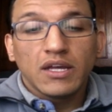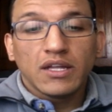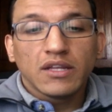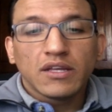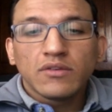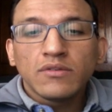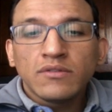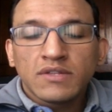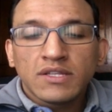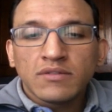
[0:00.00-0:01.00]
They
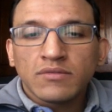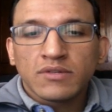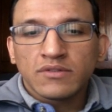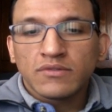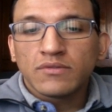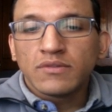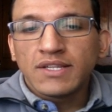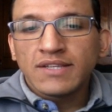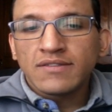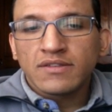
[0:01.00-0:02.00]
use this one to
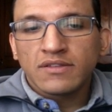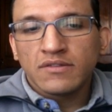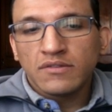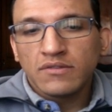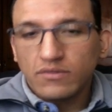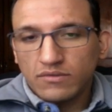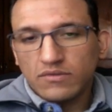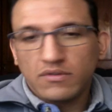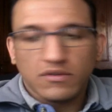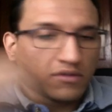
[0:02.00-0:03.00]
listen.
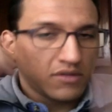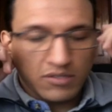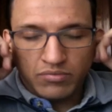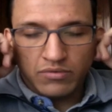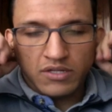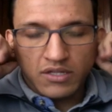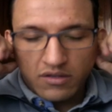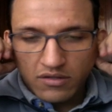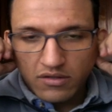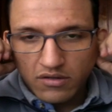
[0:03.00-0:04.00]
They put
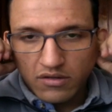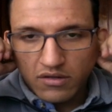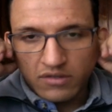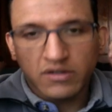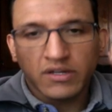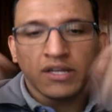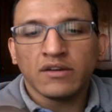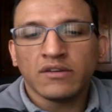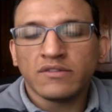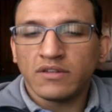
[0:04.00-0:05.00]
it on their
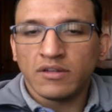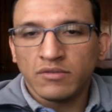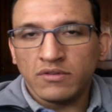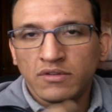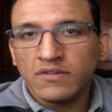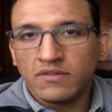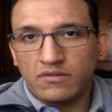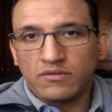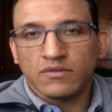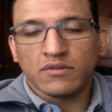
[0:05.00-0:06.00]
ears and they will
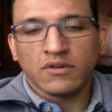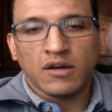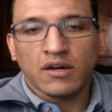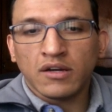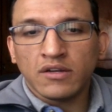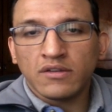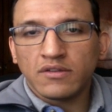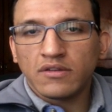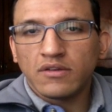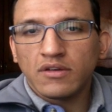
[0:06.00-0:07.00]
listen to your heart,
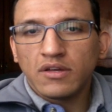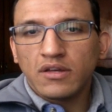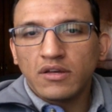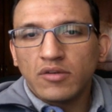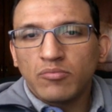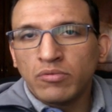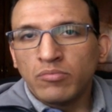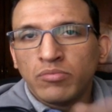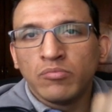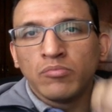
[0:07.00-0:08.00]
boom
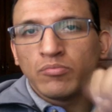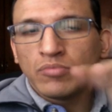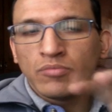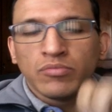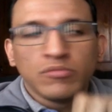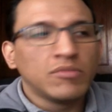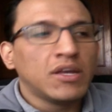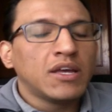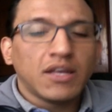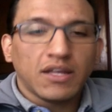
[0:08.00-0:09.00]
boom boom boom,
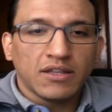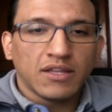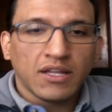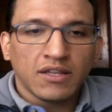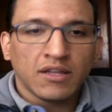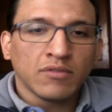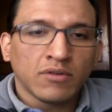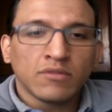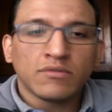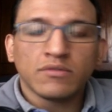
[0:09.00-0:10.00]
and then they will
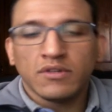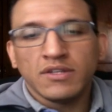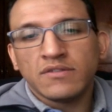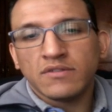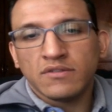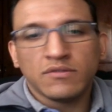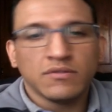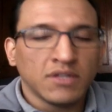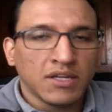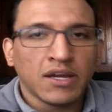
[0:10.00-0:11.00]
also listen to
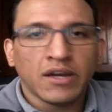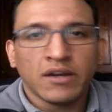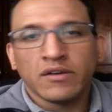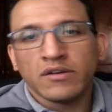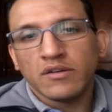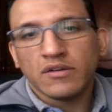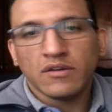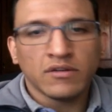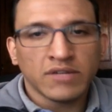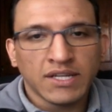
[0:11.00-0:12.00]
the air
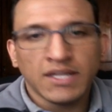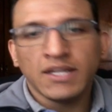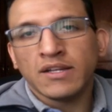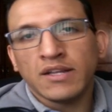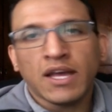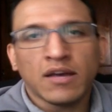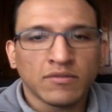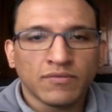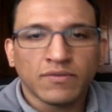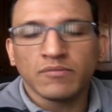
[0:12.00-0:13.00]
going in and
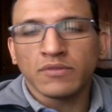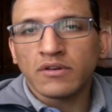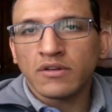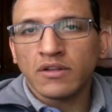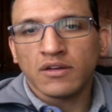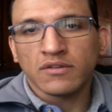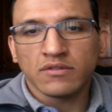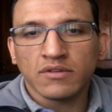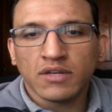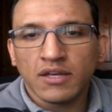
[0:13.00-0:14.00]
out from your lungs,
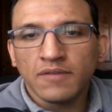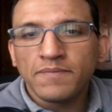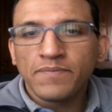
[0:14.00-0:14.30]
okay?